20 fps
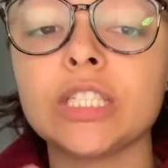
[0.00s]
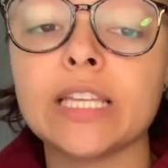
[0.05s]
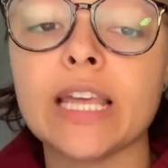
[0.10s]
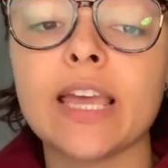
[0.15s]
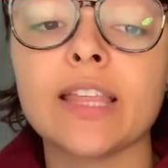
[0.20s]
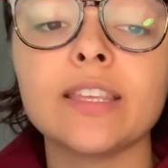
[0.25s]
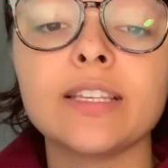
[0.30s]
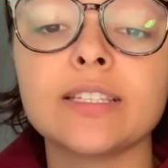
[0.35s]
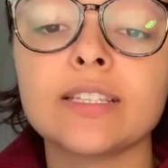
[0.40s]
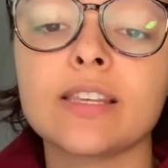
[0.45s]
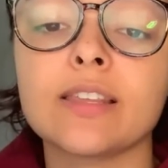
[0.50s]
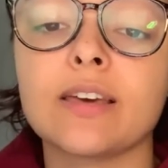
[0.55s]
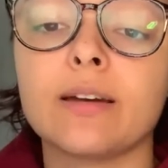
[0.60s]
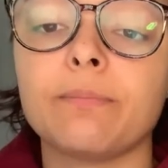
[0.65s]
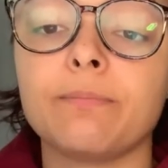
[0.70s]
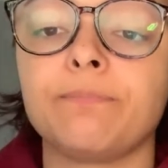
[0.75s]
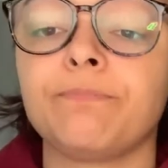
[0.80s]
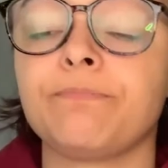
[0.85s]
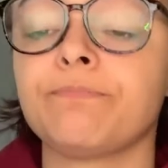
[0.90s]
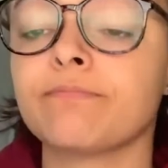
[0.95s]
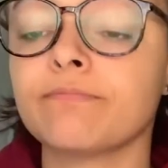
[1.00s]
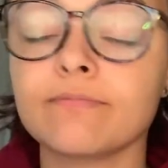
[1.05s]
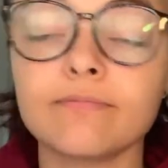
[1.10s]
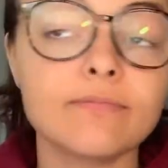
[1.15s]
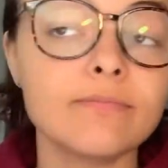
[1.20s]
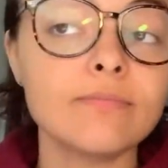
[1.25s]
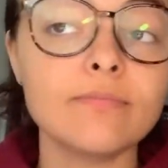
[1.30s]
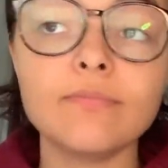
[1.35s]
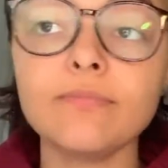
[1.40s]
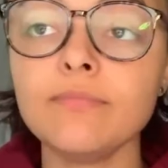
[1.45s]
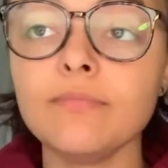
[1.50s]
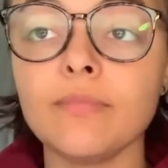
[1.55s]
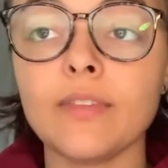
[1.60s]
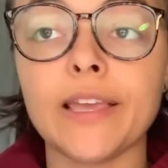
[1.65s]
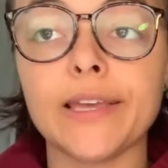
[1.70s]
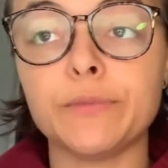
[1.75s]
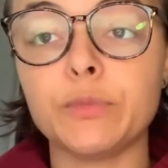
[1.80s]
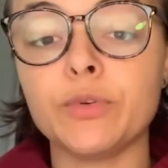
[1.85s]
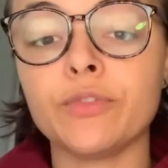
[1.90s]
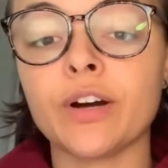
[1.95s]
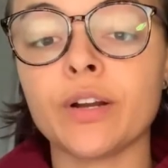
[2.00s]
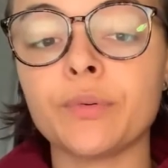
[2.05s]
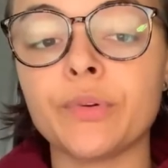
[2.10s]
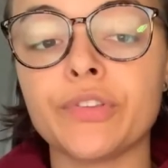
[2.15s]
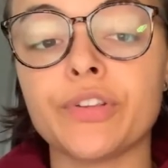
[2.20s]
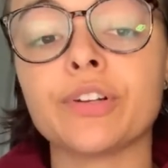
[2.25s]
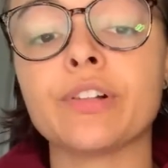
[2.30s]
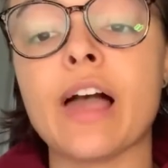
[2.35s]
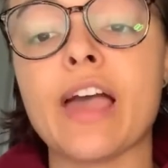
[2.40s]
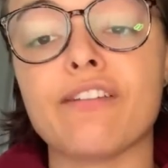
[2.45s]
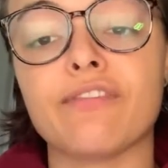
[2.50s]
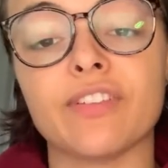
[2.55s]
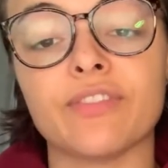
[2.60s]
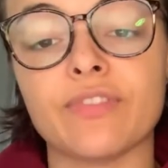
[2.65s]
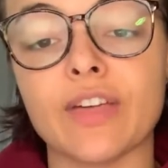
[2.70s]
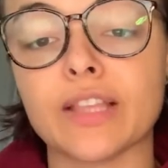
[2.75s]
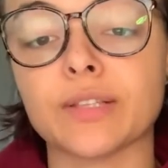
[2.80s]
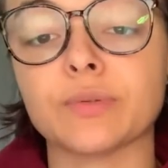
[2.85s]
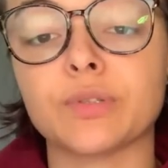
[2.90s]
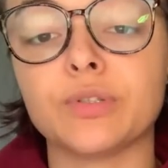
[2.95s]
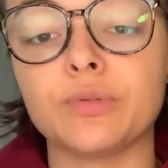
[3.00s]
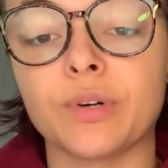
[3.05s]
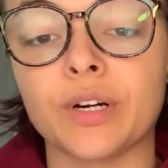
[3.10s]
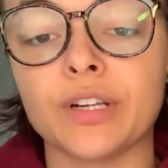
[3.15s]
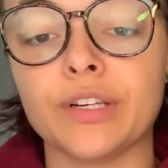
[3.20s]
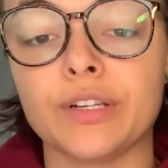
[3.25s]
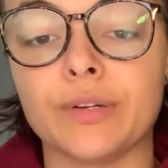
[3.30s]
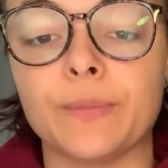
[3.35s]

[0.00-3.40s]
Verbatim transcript: hand this to them and move on with your life if that's what you want to do.